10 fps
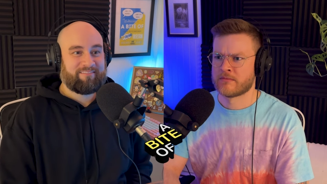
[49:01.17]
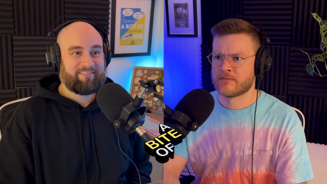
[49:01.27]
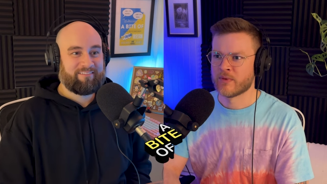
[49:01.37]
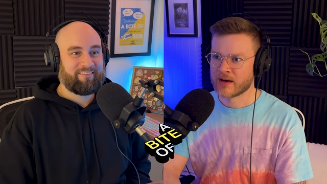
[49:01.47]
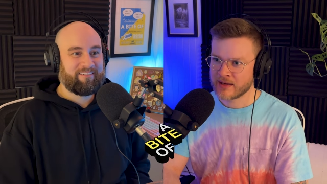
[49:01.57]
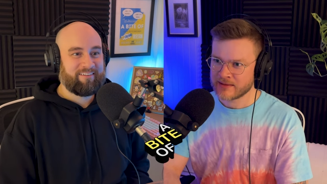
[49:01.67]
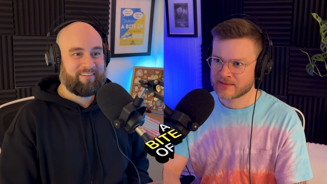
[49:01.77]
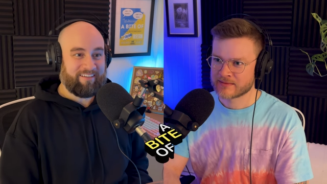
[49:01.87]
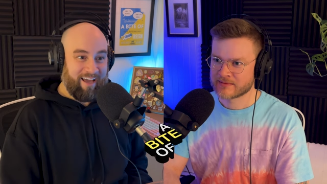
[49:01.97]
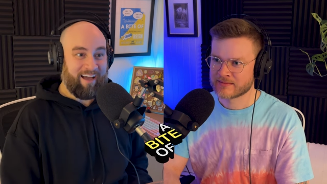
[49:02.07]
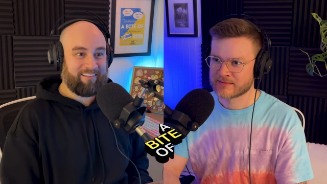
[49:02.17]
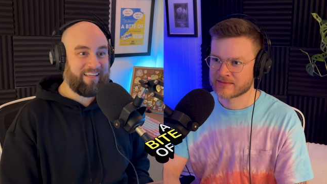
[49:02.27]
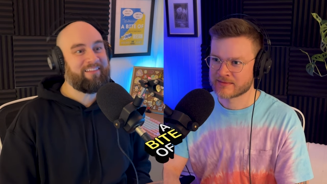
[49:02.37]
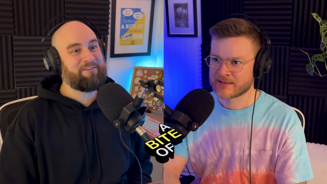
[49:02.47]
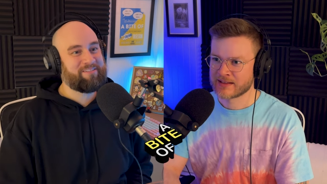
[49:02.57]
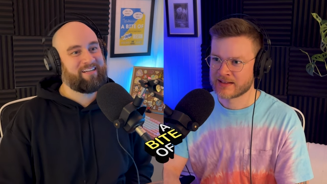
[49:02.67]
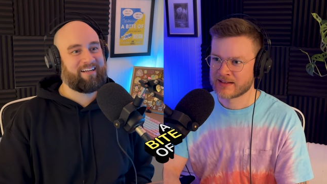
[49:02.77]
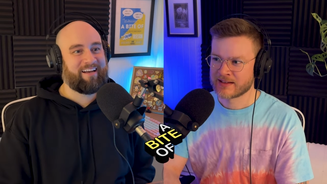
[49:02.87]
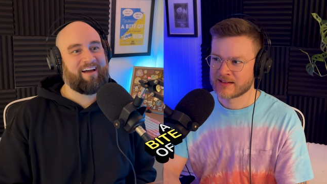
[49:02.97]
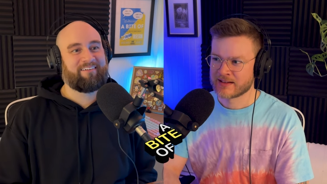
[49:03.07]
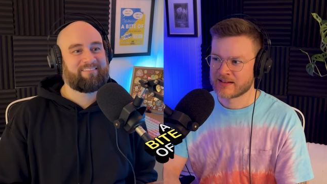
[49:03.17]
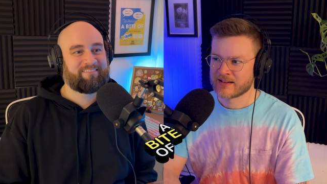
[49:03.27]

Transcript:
Speaker 1: What? Yeah. Lilo's in it now.